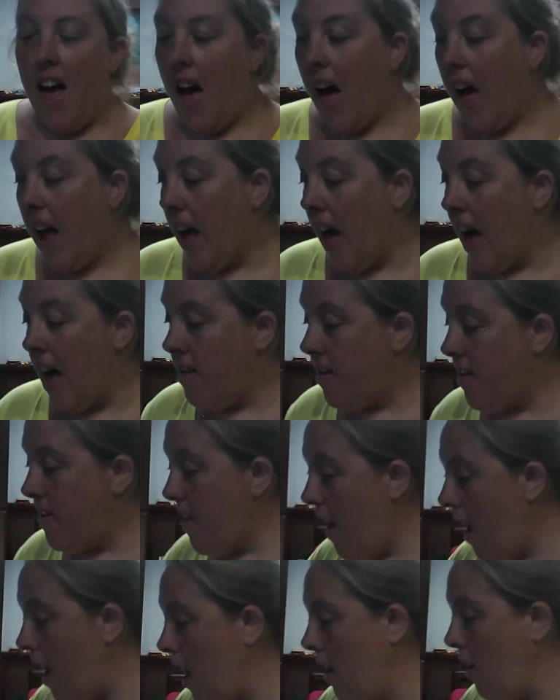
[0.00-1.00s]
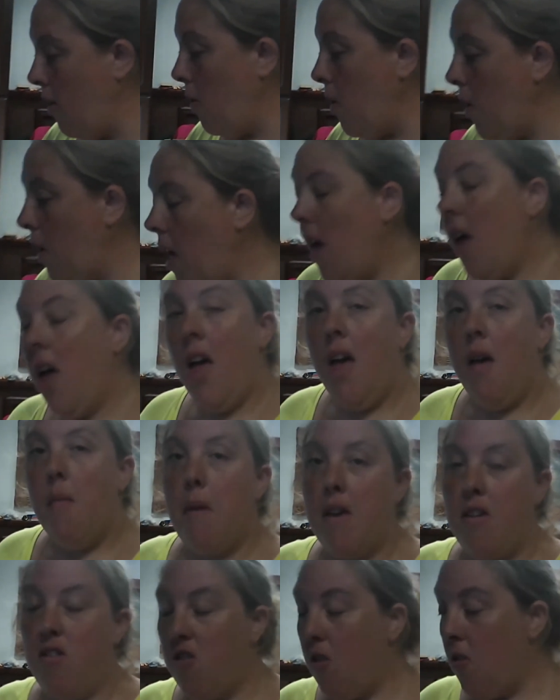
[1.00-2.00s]
Hi guys, so
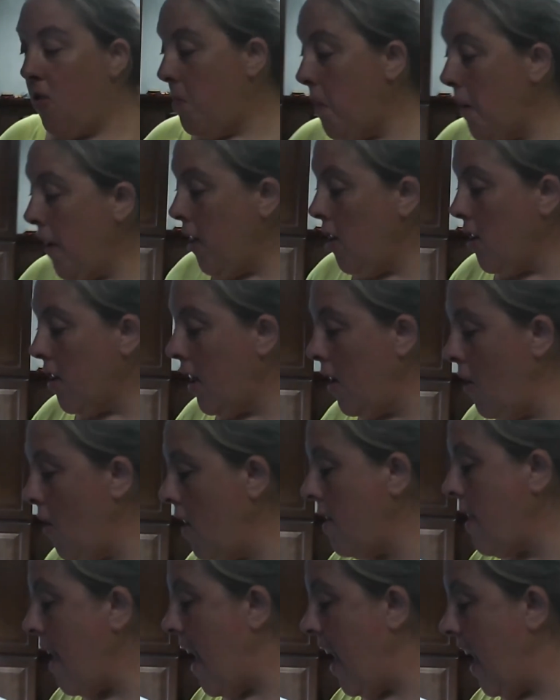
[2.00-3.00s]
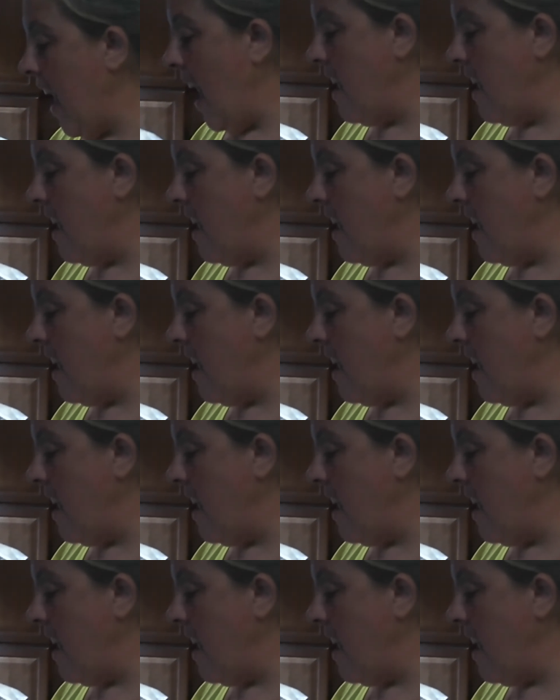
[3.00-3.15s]
my stew's been cooking all day.